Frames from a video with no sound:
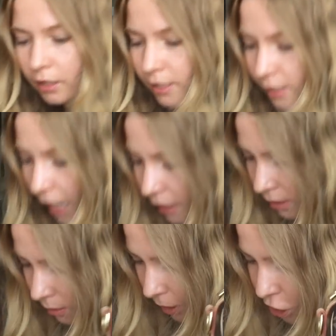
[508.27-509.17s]
the
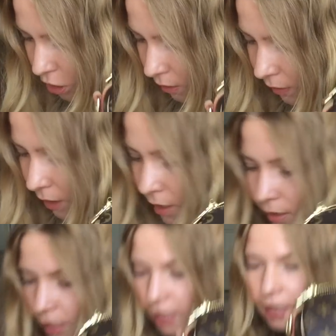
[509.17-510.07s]
size dimension of it is
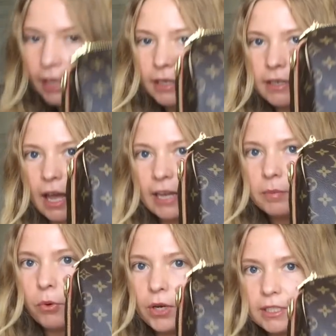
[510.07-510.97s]

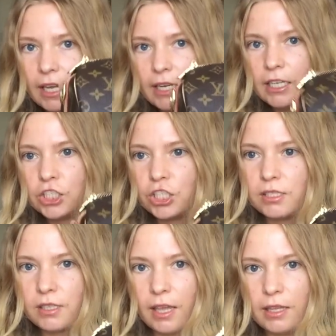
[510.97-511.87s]
9.8
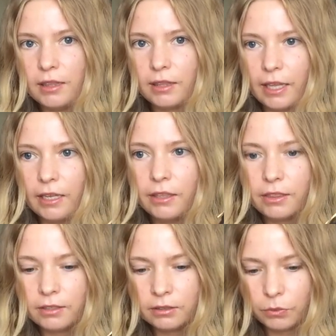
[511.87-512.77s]
inches in length,
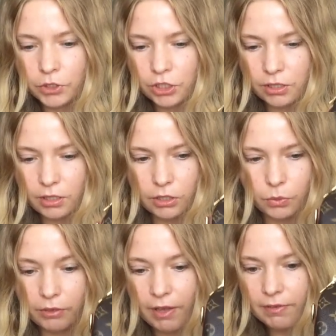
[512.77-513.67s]
which is the
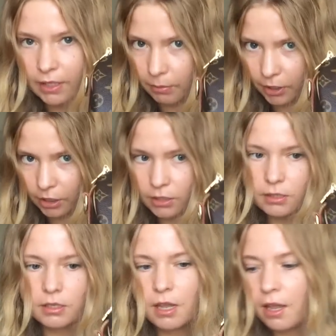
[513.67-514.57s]
25
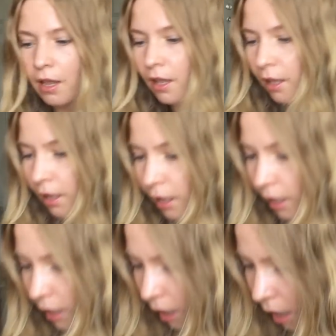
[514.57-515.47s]
centimeters,
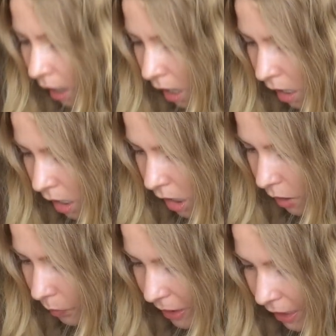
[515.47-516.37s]

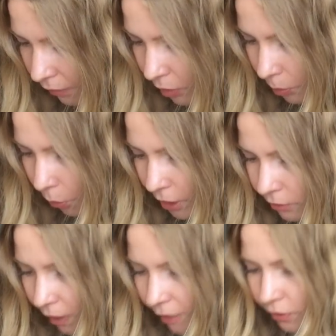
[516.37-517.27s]
um,
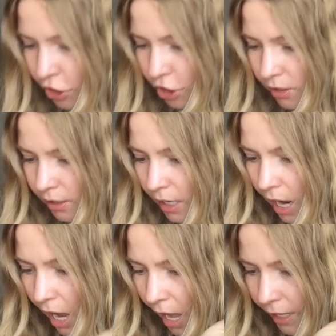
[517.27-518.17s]
7.5 inches in
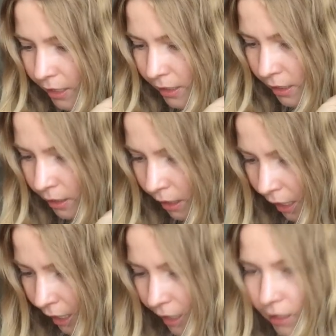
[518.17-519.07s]
height,
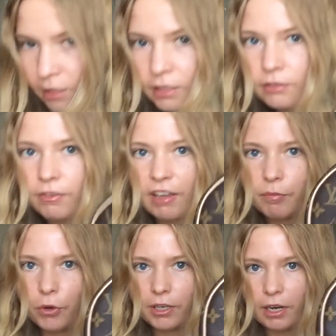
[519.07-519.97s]
and
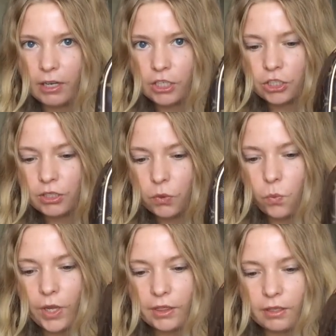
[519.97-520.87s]
5.9 inches
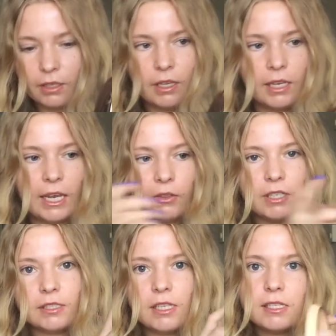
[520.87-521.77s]
in width. Now,
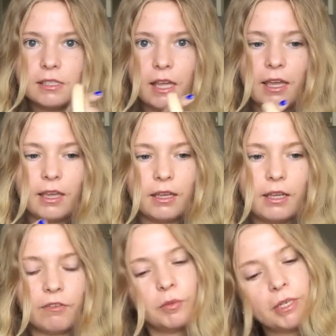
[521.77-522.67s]
this is like
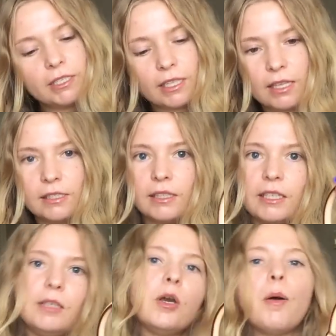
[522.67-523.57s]
everybody says
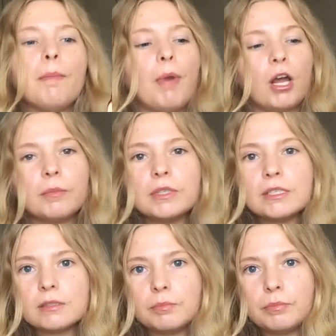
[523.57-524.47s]
the
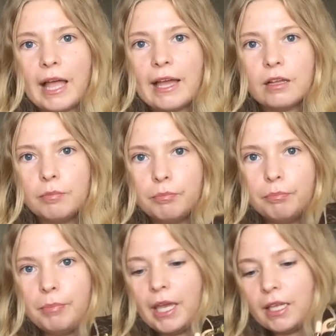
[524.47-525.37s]
bottomless black
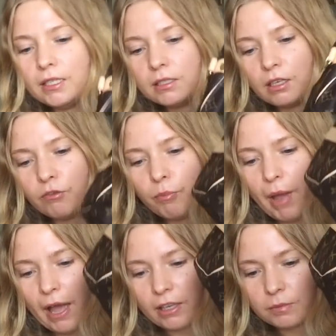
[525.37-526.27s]
pit of
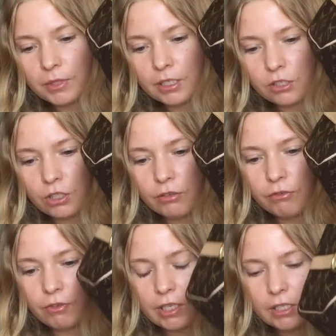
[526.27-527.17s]
bags because you can
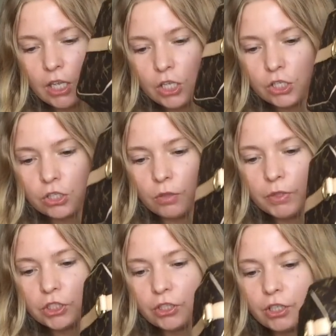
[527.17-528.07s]
fit so
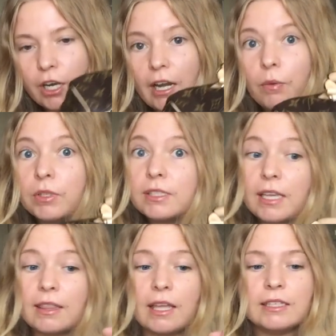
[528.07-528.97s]
much in there. And I will
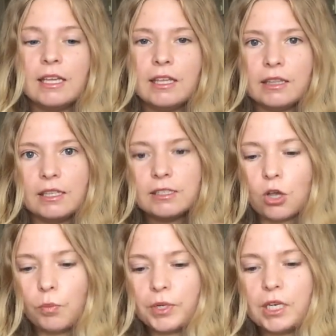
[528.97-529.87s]
say that this
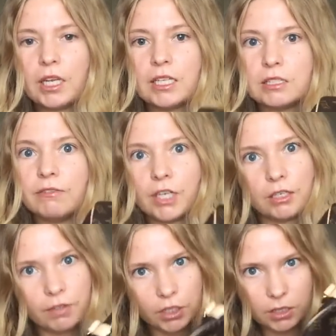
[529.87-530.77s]
opening is
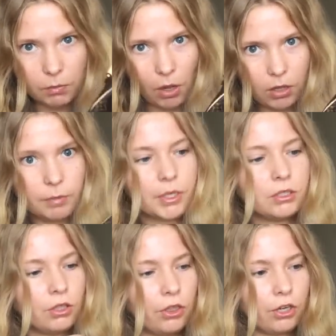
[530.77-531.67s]
very, very small compared
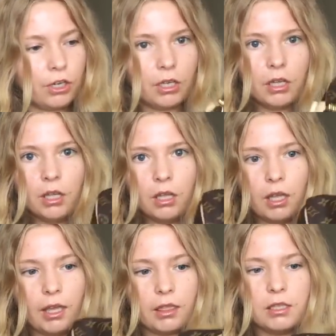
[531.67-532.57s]
to the 30.
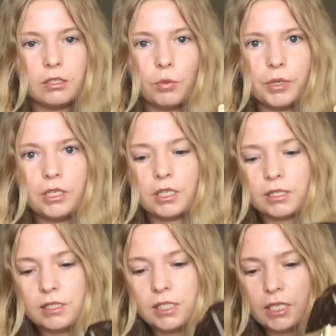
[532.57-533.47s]
Like, this opening
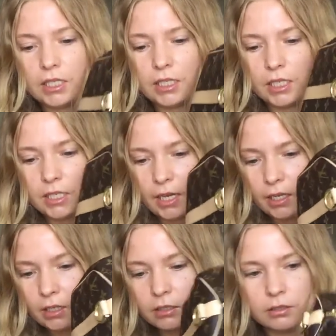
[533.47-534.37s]
is teeny, teeny,
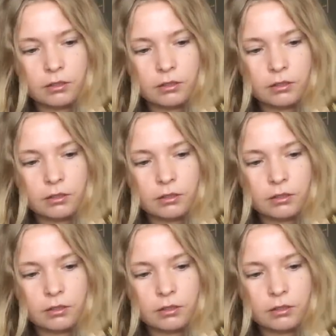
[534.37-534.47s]
tiny.